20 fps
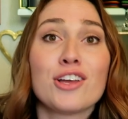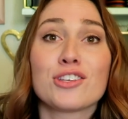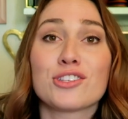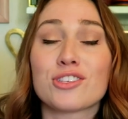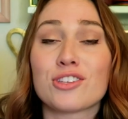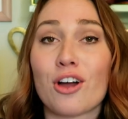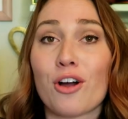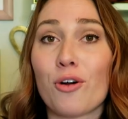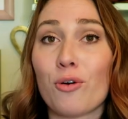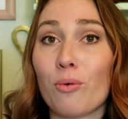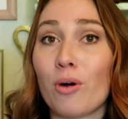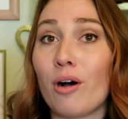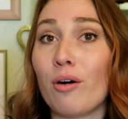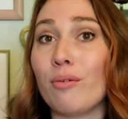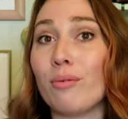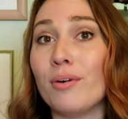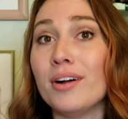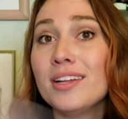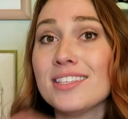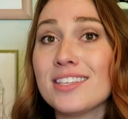So
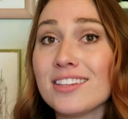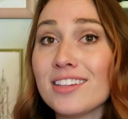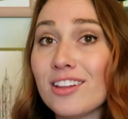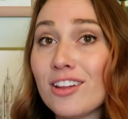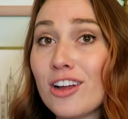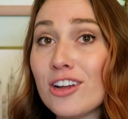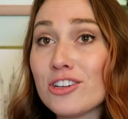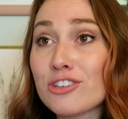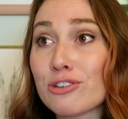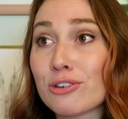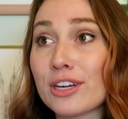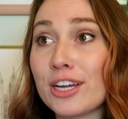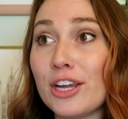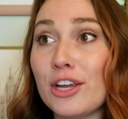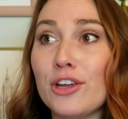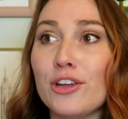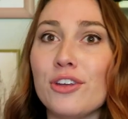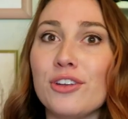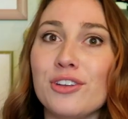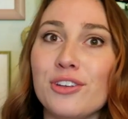while one's in the
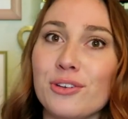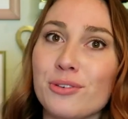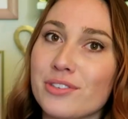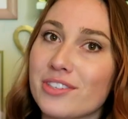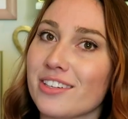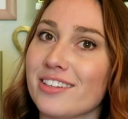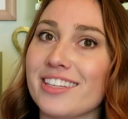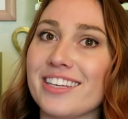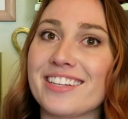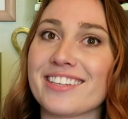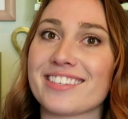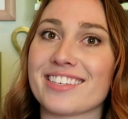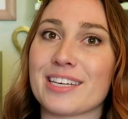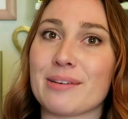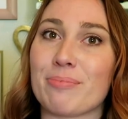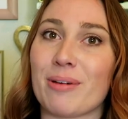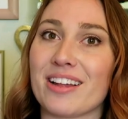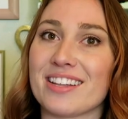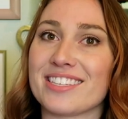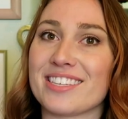laundry, you still need to
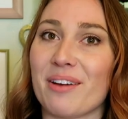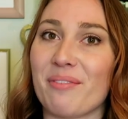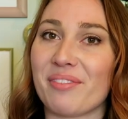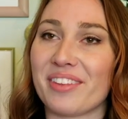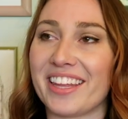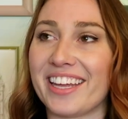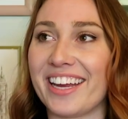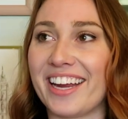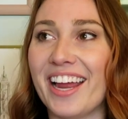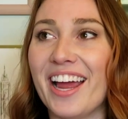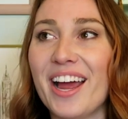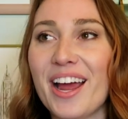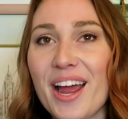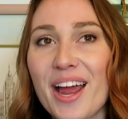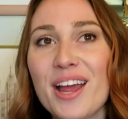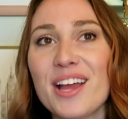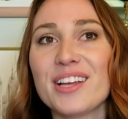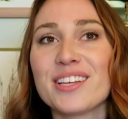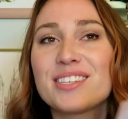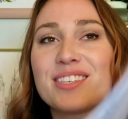sleep on something.
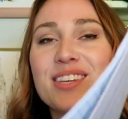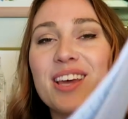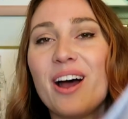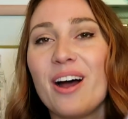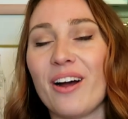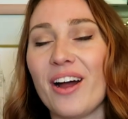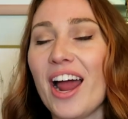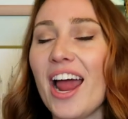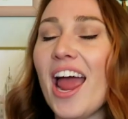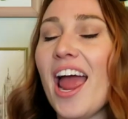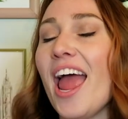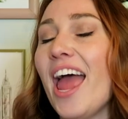So,